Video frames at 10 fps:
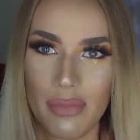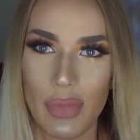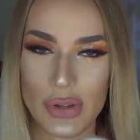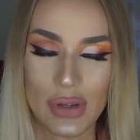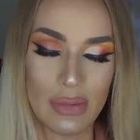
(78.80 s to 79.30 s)

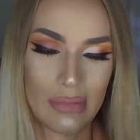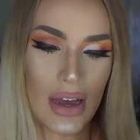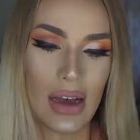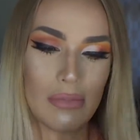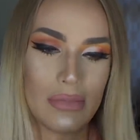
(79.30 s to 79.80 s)
bottom
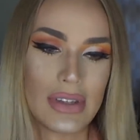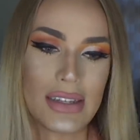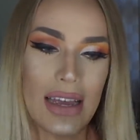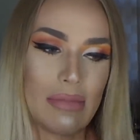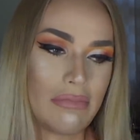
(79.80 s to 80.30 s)

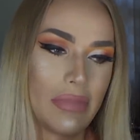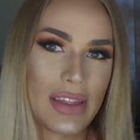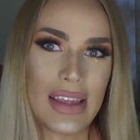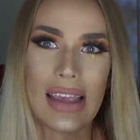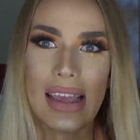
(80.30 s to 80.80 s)
time
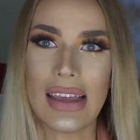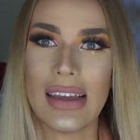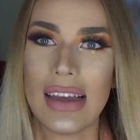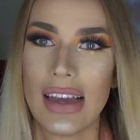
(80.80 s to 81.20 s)
thingy.